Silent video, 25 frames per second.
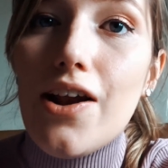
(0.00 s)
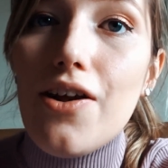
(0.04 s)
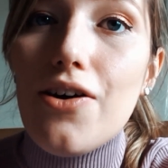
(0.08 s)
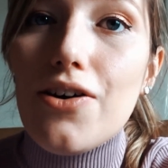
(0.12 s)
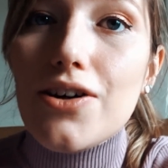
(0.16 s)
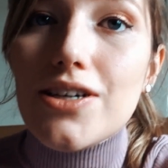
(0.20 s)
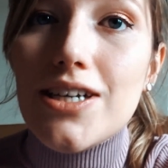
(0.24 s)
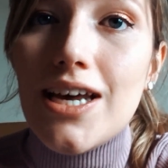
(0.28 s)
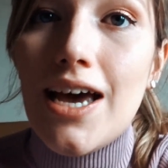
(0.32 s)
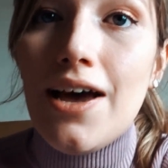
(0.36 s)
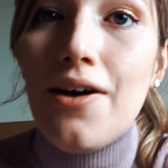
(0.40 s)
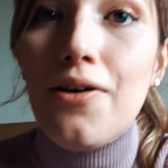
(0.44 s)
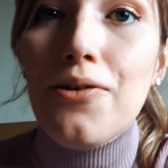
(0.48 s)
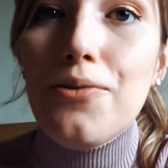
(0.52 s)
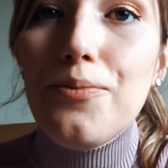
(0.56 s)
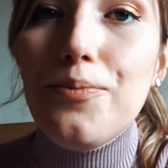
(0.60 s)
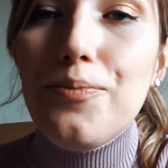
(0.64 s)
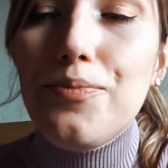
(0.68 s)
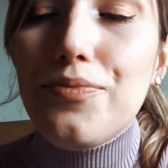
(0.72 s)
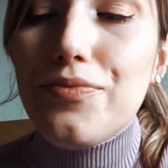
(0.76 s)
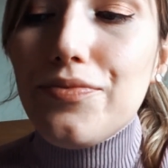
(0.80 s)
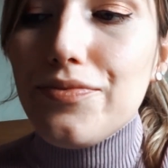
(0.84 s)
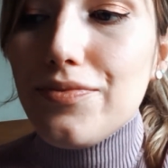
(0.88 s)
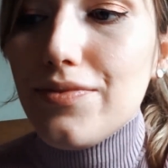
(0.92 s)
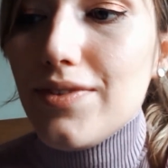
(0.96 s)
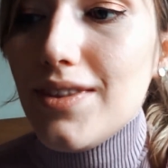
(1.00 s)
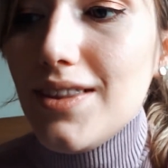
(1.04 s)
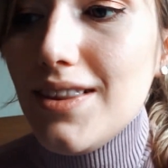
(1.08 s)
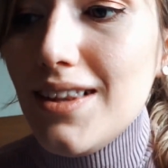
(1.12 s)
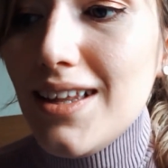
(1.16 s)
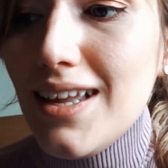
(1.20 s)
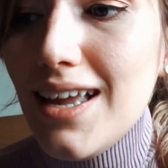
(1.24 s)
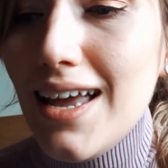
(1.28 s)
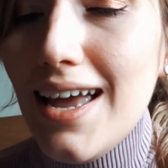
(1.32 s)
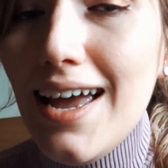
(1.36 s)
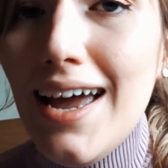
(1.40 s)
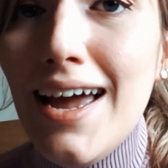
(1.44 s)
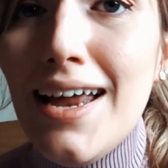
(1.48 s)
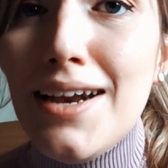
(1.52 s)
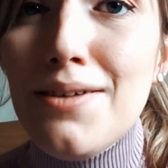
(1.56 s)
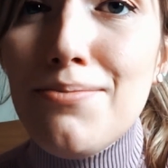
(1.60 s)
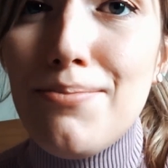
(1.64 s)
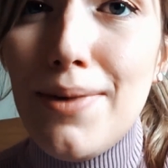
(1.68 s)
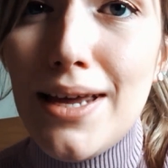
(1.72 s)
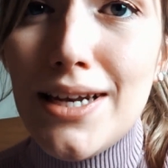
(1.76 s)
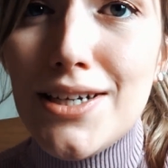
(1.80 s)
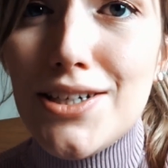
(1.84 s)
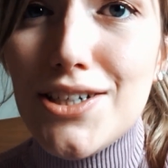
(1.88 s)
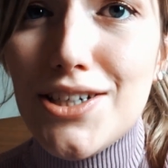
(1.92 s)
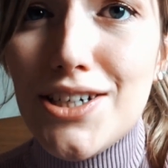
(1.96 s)
lockdown, and
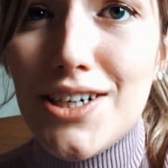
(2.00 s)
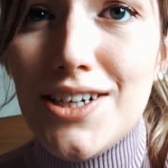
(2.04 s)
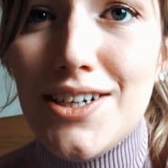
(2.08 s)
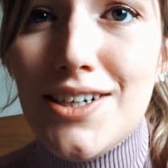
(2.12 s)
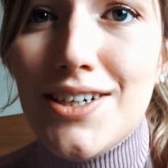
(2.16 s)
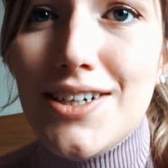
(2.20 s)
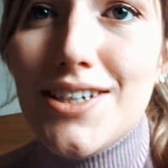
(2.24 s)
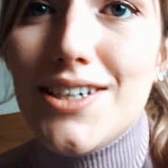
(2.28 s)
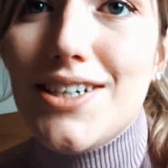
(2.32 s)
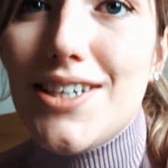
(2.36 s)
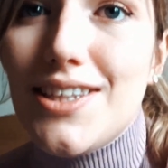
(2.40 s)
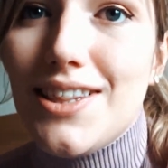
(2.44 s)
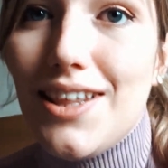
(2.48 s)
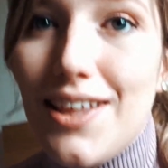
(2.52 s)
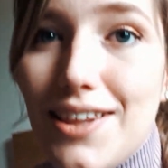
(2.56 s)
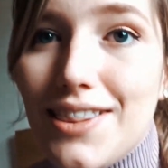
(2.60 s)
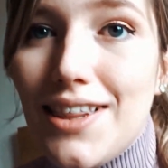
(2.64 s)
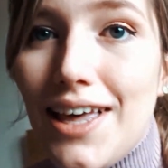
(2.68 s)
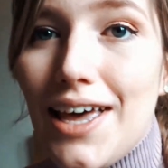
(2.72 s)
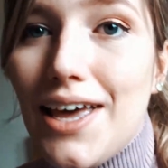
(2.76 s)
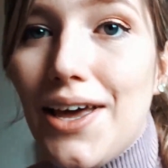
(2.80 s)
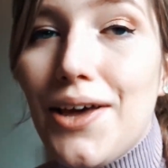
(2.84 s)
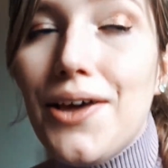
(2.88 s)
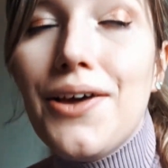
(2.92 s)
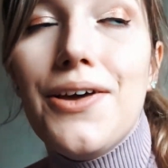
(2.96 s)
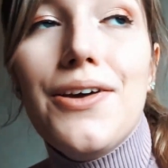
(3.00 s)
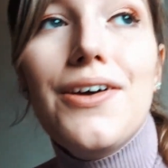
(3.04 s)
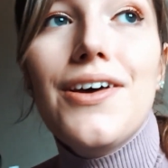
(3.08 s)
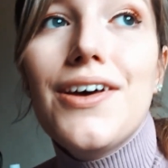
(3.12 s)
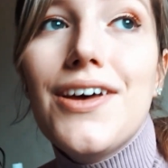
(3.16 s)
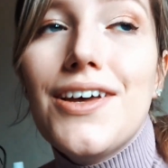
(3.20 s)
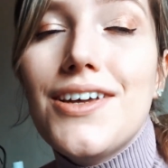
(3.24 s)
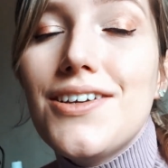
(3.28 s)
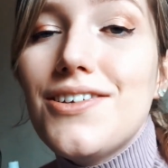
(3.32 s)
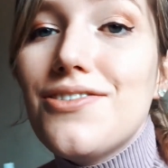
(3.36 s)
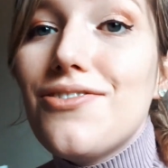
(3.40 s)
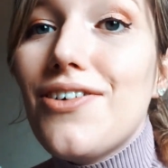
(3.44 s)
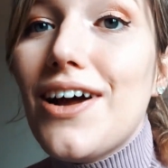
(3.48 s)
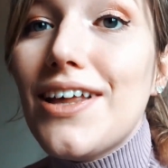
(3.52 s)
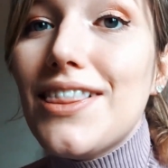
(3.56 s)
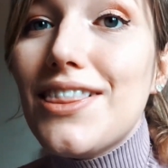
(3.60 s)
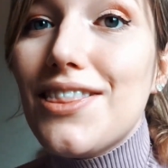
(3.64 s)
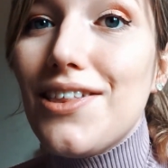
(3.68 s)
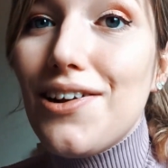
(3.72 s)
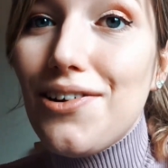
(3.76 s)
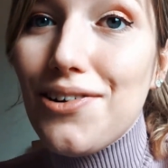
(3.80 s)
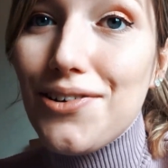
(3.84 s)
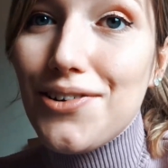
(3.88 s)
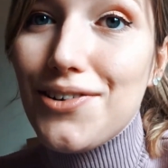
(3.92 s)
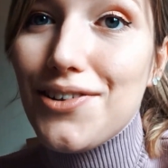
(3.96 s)
mentioned that they had read
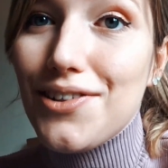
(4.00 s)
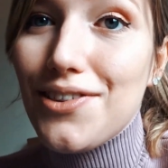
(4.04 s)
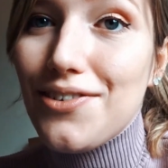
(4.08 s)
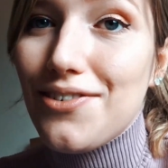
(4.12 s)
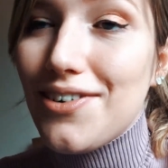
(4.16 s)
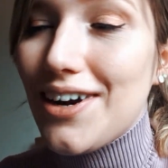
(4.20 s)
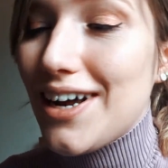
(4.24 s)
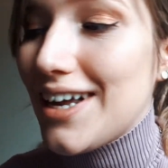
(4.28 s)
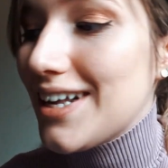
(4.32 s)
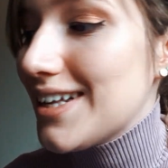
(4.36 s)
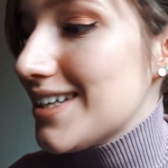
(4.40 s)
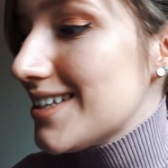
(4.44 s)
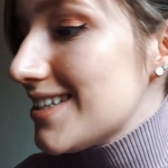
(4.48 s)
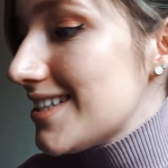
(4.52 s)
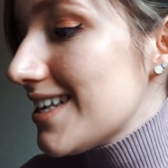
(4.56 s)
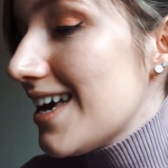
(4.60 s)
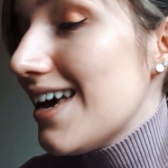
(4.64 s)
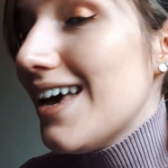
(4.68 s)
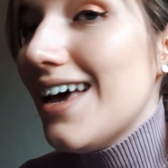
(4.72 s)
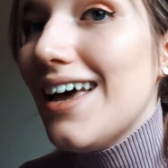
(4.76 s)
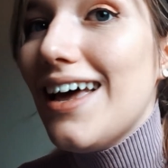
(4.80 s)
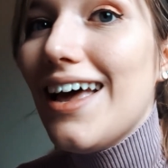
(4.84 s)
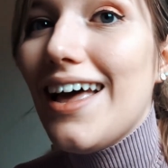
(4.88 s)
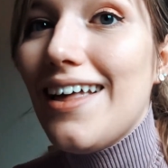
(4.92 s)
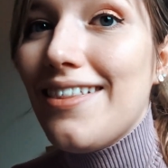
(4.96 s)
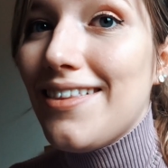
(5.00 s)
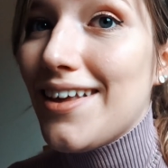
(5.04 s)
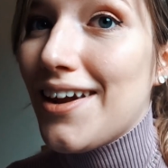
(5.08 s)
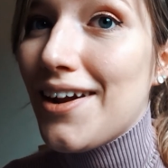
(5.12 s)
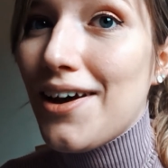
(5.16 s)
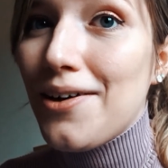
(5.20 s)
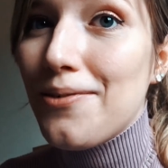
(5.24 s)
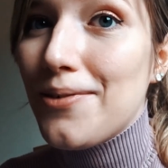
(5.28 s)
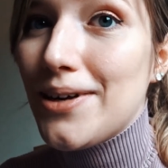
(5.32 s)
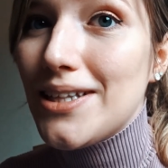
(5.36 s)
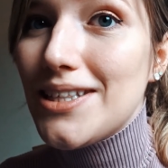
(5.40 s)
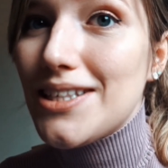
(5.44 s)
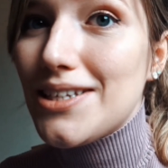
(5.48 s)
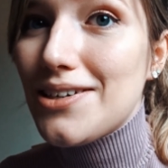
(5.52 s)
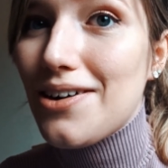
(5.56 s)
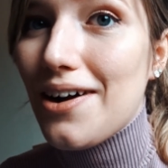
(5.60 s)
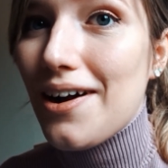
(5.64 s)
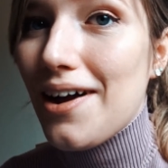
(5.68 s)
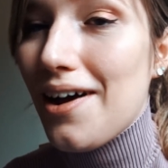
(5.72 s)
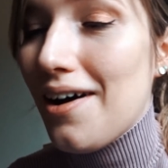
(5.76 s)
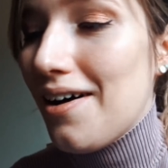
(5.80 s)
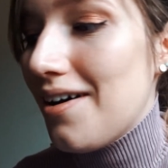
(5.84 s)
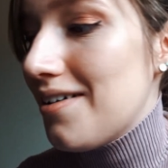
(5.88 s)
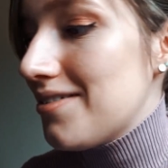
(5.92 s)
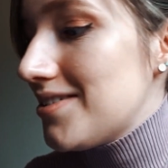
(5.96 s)
The Lord of the Rings, and then I went straight
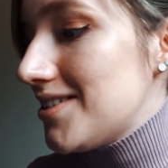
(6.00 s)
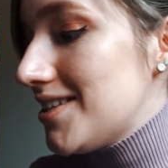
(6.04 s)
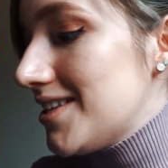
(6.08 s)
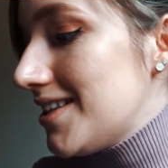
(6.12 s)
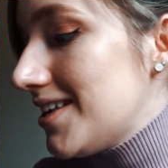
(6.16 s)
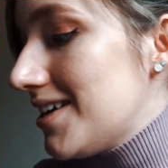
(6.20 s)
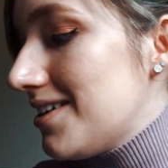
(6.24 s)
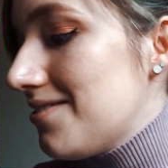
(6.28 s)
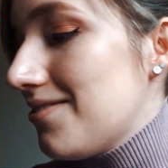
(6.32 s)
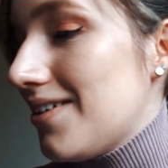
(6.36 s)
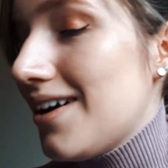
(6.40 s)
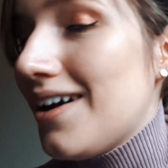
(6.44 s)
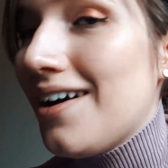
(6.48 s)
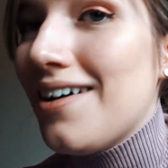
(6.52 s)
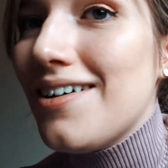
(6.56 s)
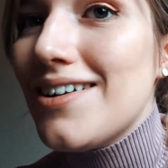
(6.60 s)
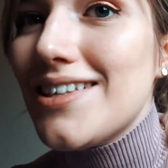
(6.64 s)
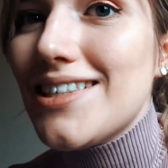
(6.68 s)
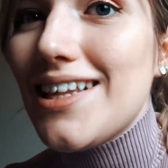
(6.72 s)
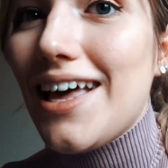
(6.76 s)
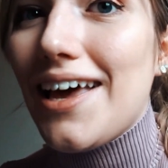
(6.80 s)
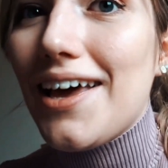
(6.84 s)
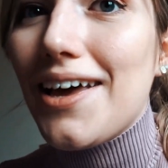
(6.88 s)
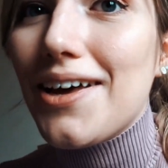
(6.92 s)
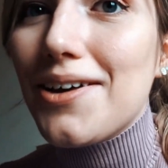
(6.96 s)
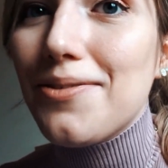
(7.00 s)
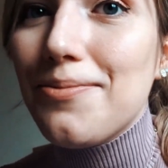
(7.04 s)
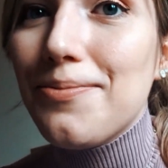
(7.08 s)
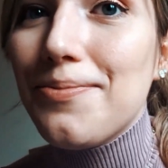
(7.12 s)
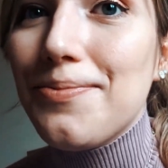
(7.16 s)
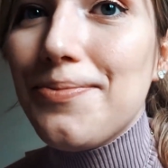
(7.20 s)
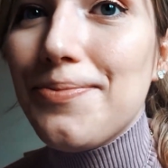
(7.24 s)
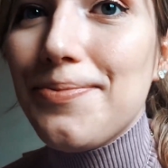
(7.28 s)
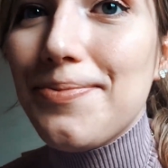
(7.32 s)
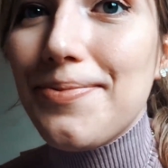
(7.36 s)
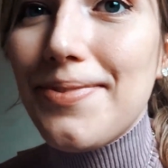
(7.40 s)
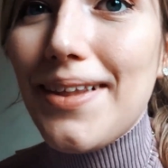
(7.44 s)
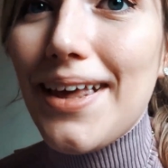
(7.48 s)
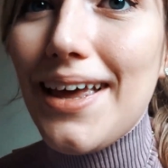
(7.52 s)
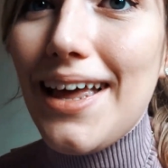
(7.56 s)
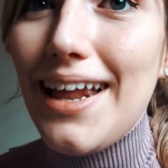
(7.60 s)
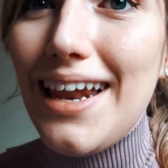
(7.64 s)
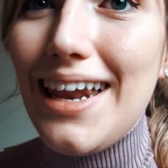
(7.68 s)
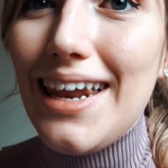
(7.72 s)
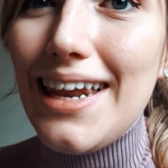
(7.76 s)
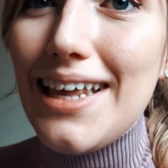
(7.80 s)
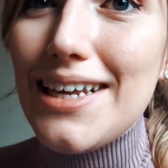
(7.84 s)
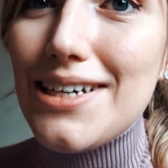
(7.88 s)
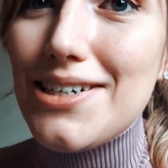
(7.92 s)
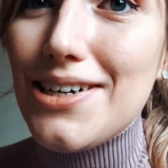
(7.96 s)
after them and I was like
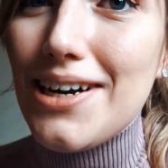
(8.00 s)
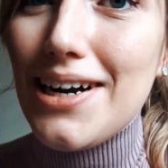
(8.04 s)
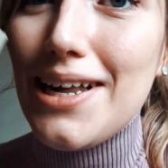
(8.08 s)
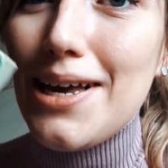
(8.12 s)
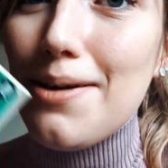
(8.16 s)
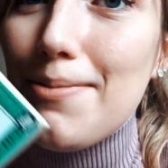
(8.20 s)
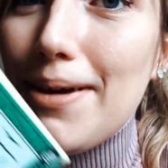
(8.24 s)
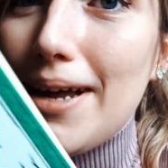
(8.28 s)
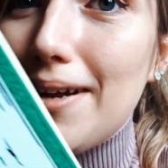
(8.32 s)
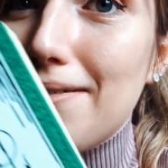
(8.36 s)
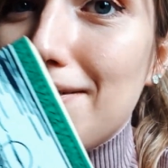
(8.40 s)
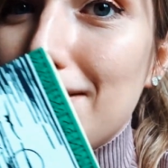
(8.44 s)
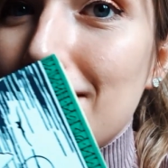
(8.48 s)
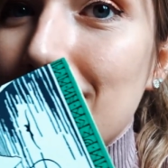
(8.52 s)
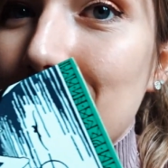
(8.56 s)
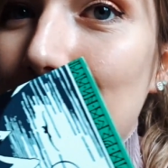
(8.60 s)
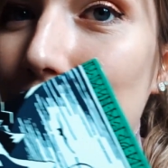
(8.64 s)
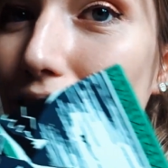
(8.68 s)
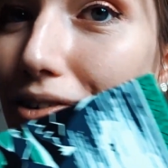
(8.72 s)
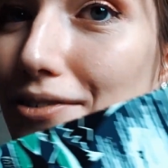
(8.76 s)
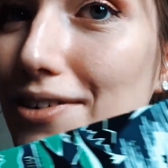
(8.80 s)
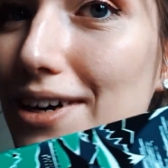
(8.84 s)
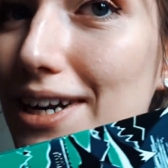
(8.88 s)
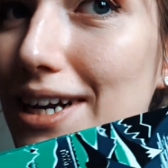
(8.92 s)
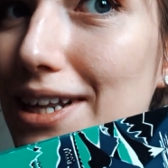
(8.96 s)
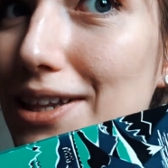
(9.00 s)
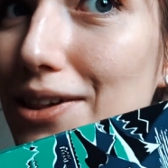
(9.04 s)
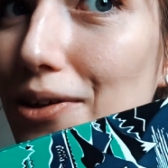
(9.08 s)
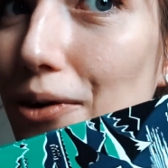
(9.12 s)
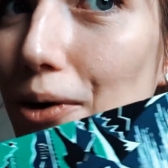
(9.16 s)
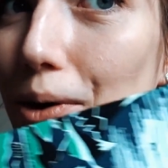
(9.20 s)
literally about to start reading The